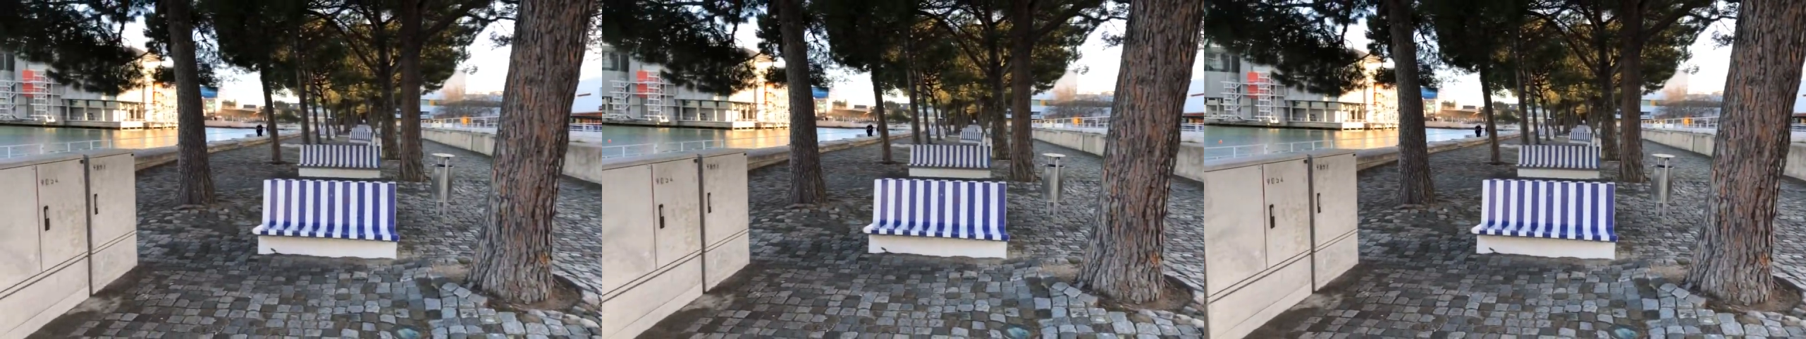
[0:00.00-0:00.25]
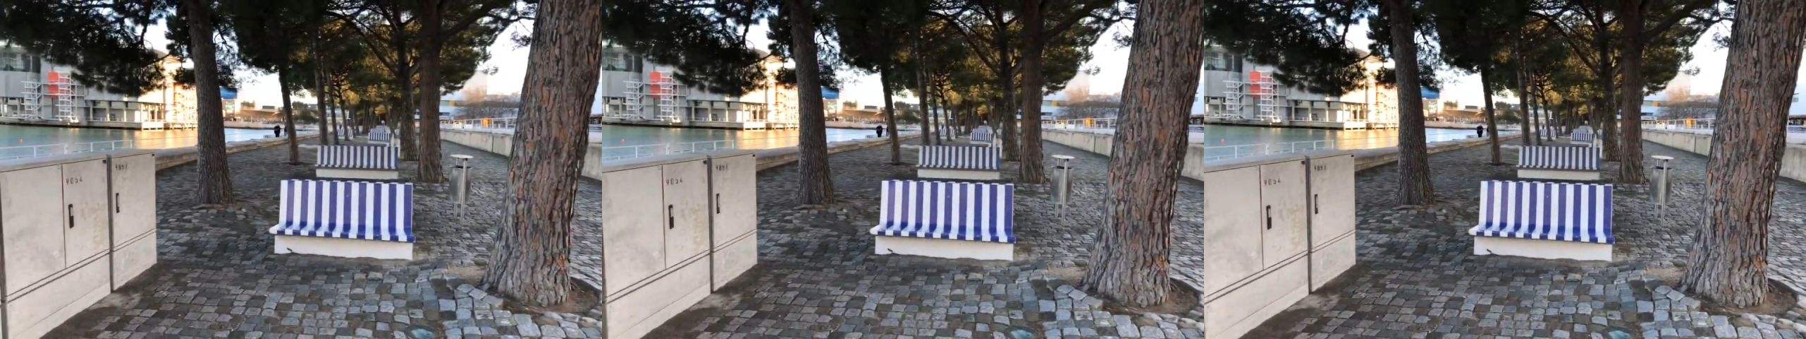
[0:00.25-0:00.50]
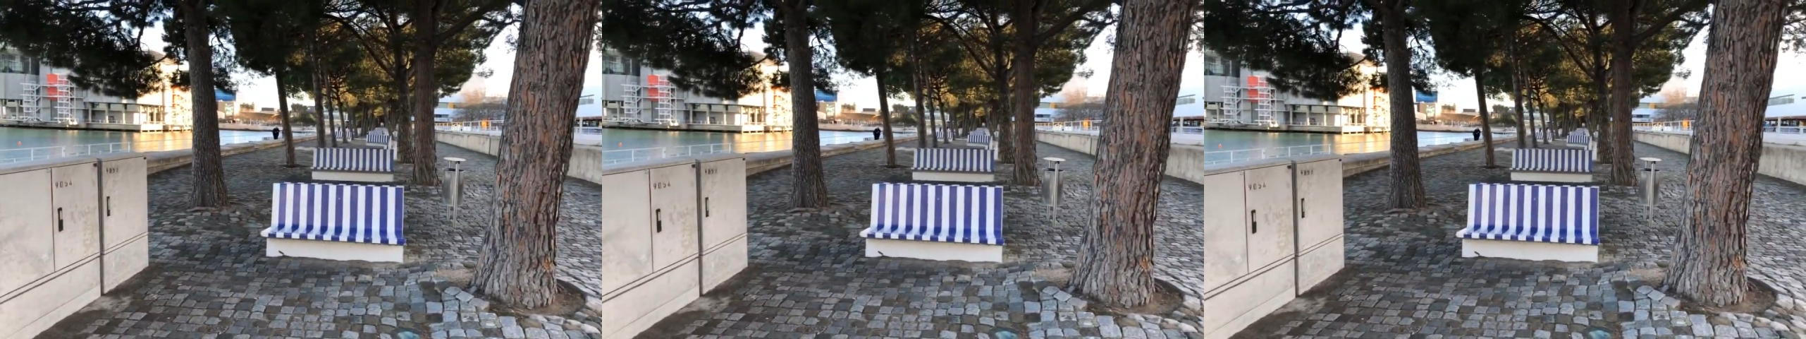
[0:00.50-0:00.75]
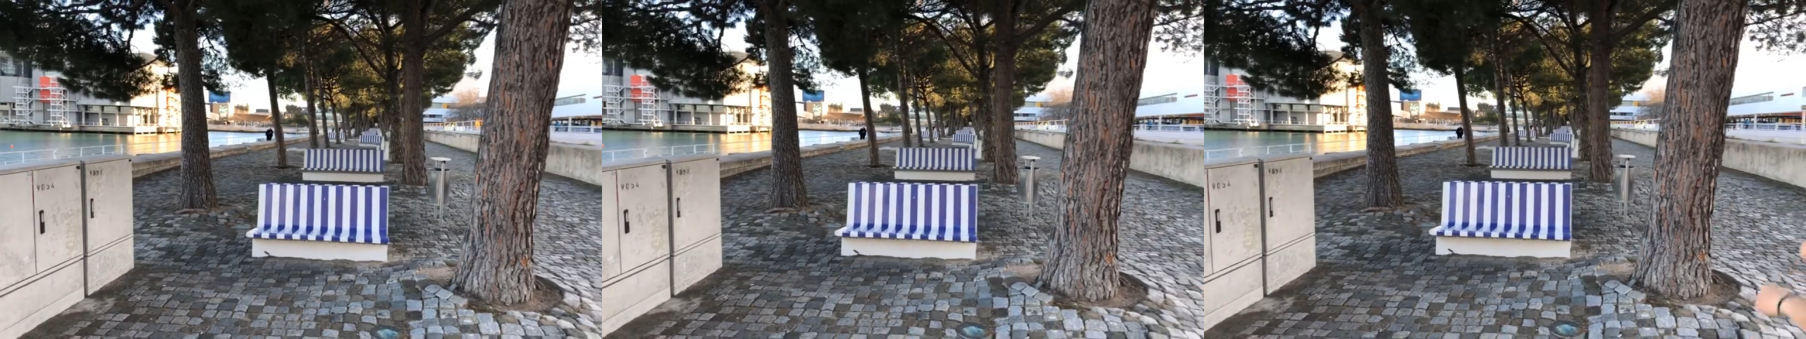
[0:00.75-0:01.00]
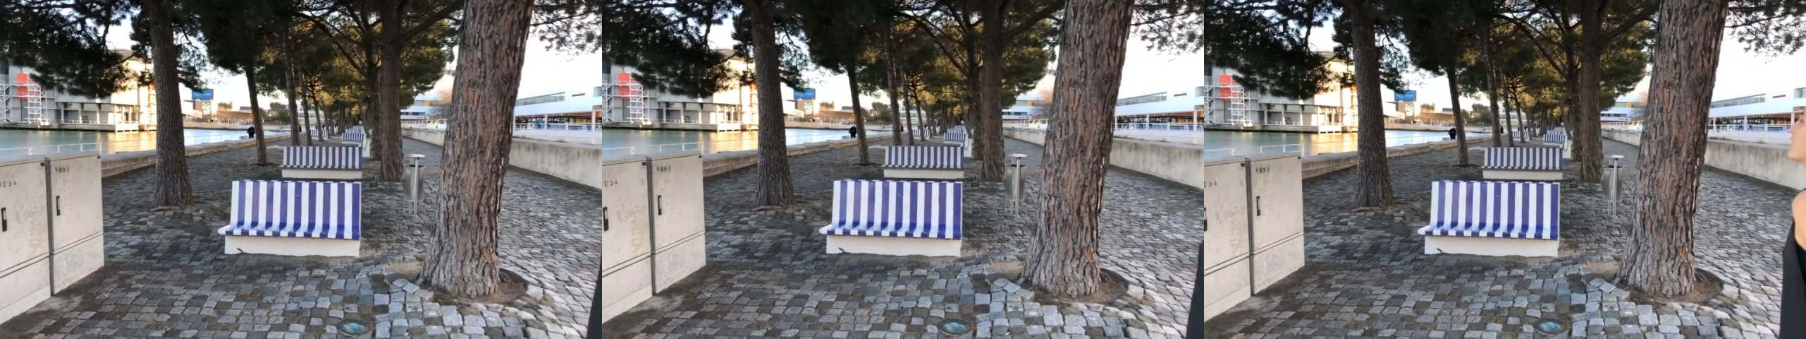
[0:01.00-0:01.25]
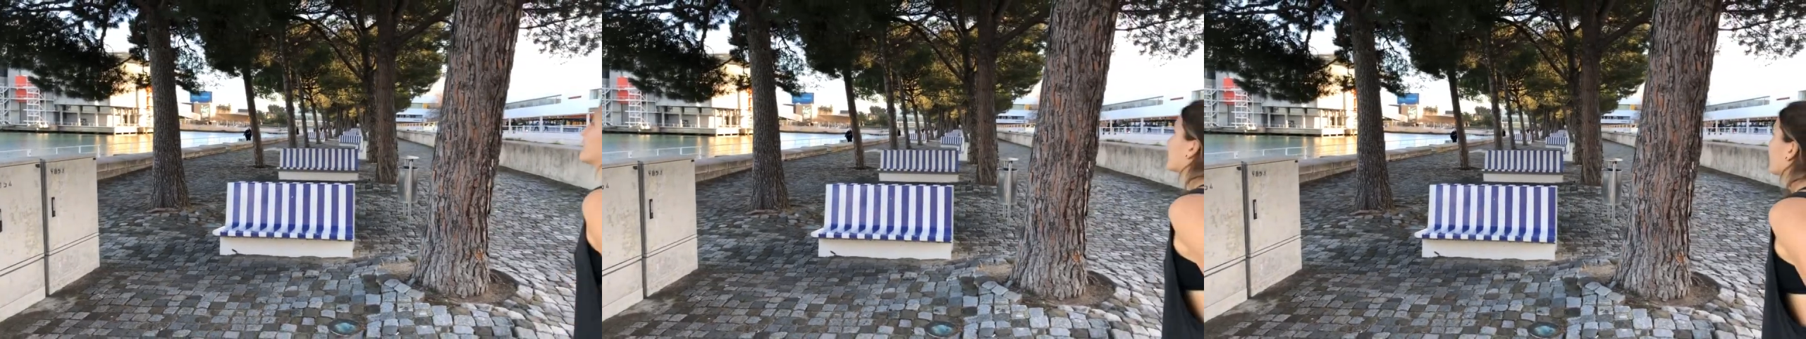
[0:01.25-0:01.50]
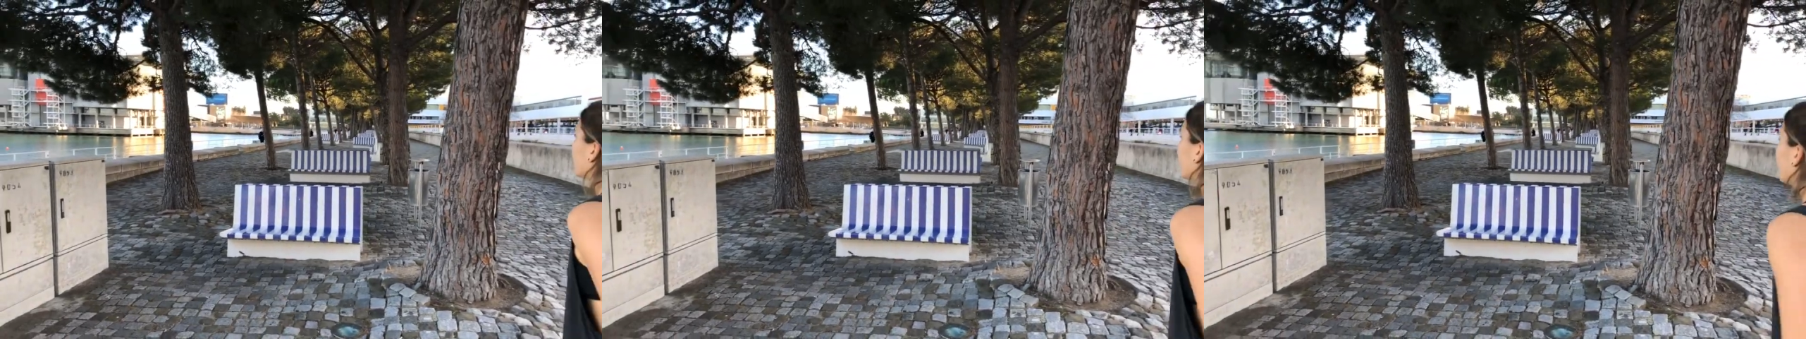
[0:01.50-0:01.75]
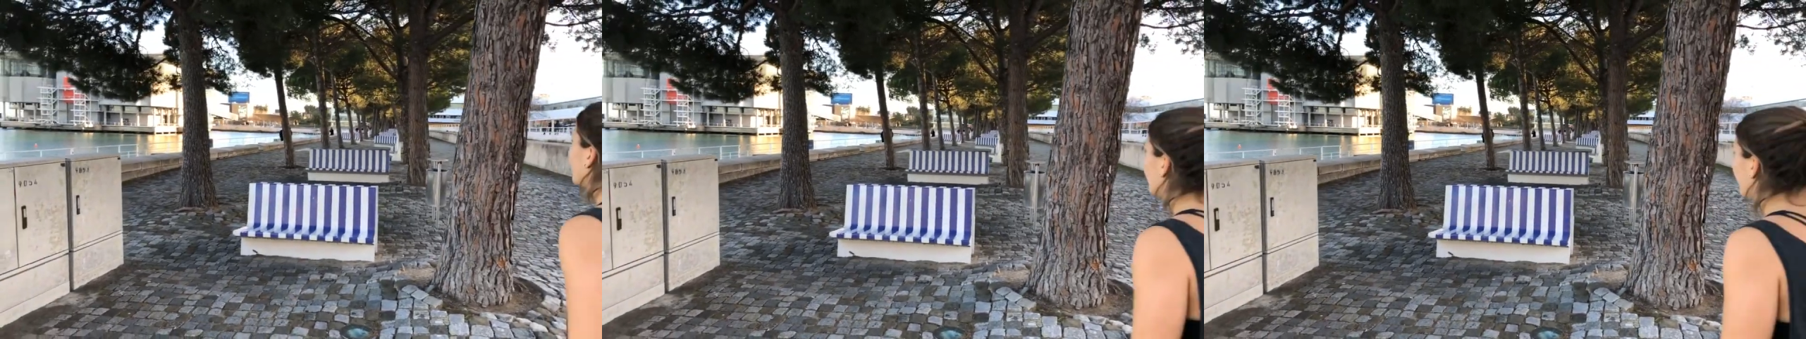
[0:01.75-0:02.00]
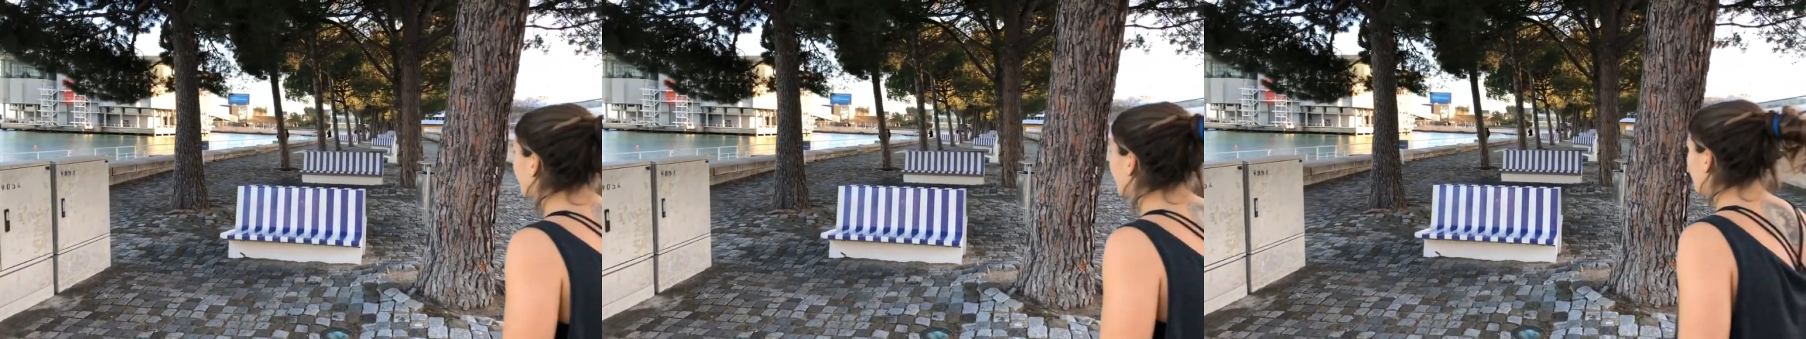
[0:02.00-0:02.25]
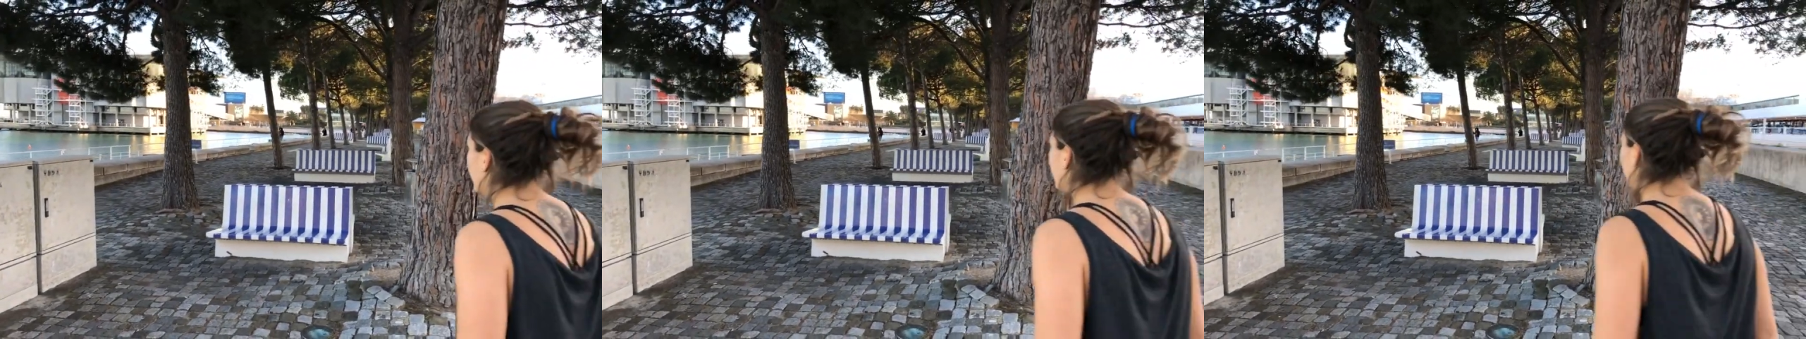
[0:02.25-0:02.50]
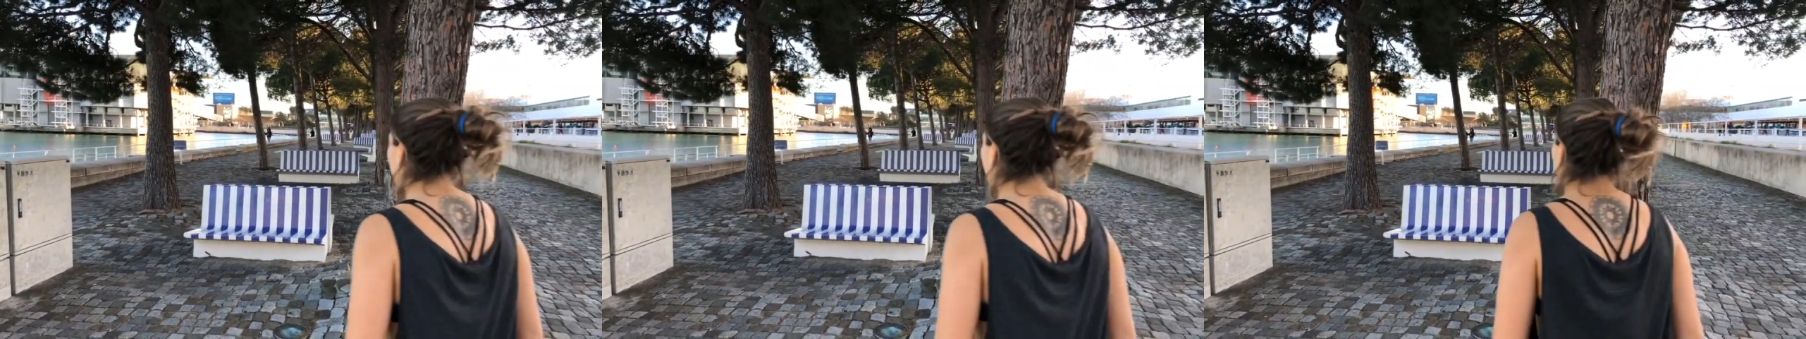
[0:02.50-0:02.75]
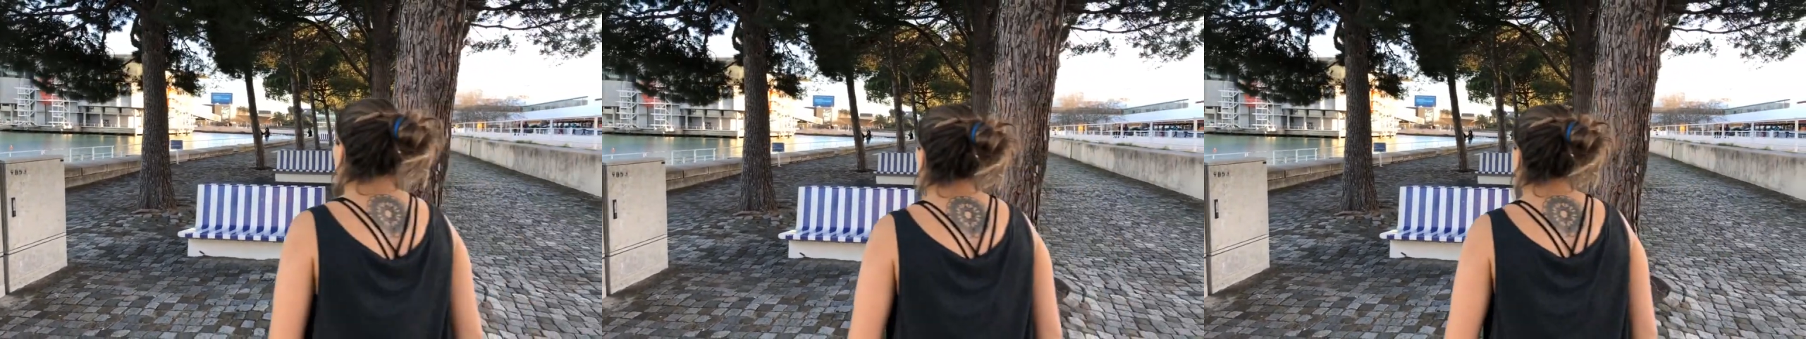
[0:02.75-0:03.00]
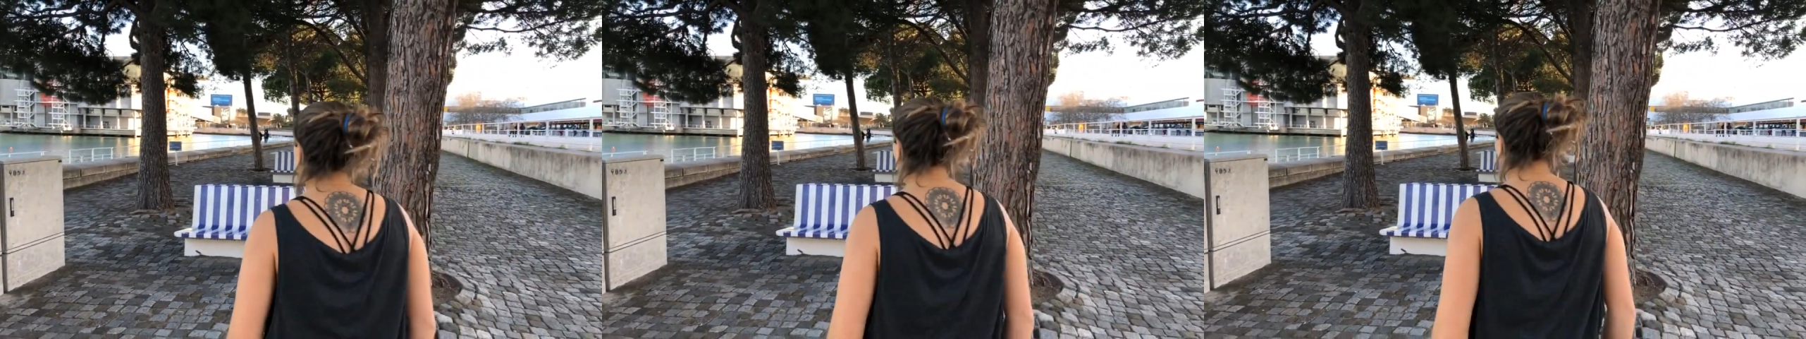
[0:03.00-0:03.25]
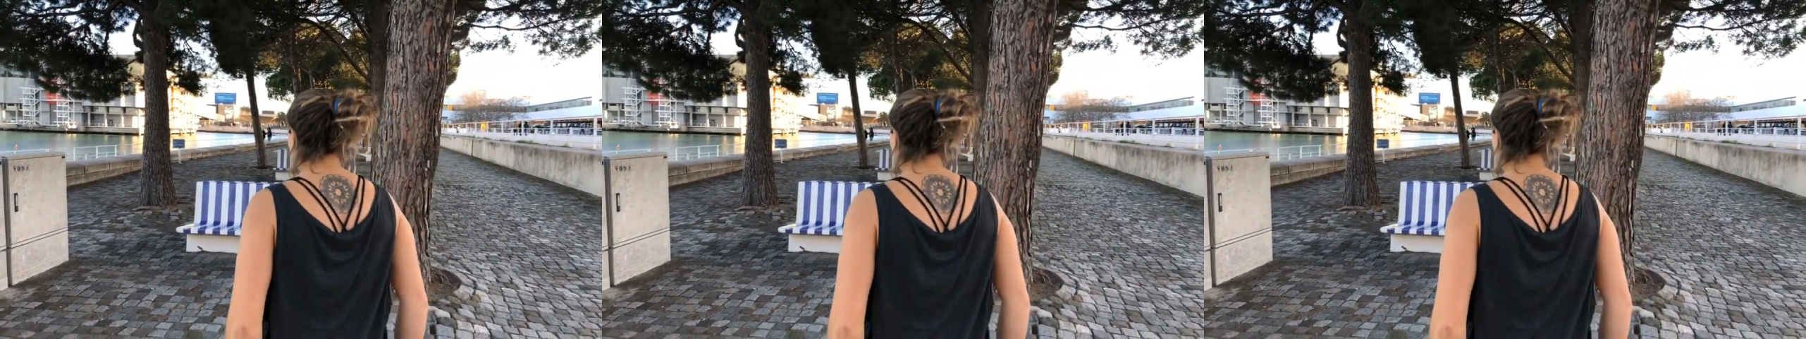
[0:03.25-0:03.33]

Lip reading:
[unreadable: no face in view]